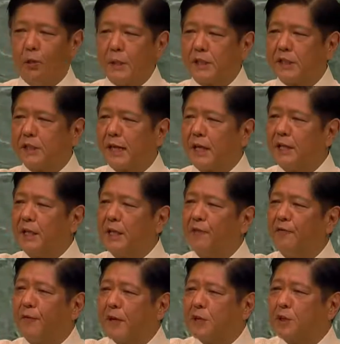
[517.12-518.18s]
With steady
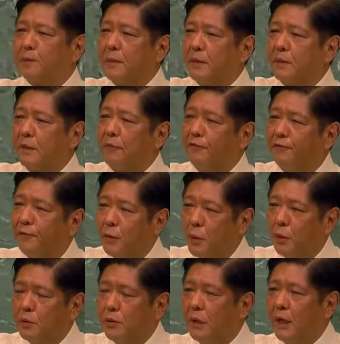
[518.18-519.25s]
investment in
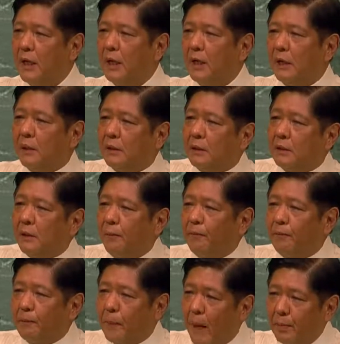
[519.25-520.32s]
food,
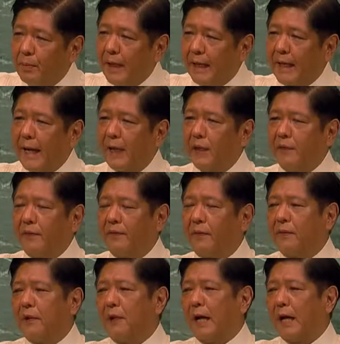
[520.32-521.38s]
public health,
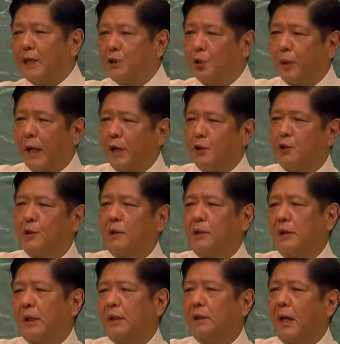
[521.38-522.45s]

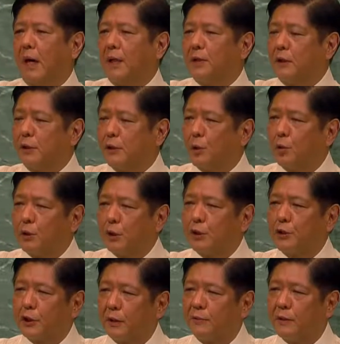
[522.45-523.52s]
education, and other
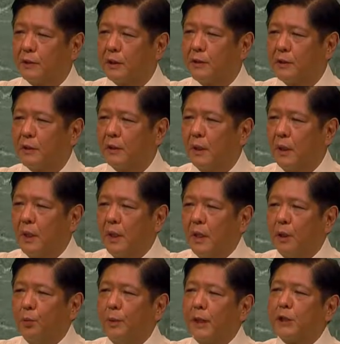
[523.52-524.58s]
social services,
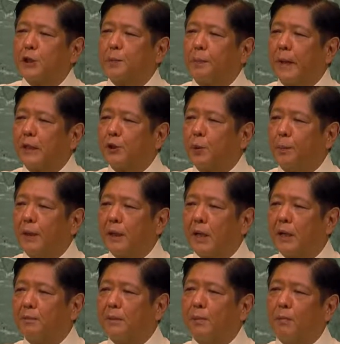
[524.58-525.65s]
we expect to
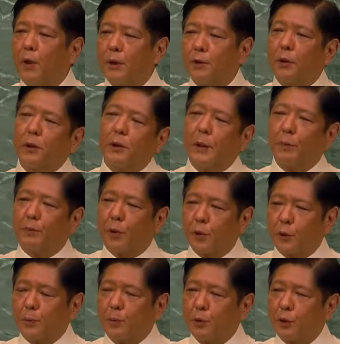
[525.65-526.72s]
become a moderately
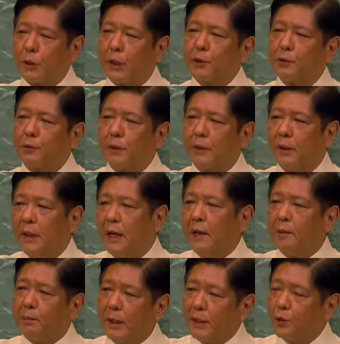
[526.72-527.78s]
prosperous country
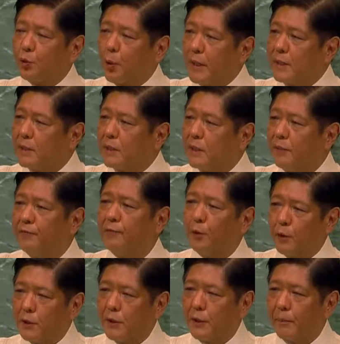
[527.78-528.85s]
by
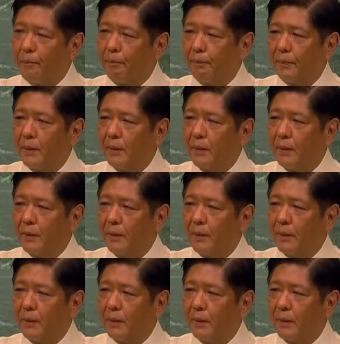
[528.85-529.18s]
2040.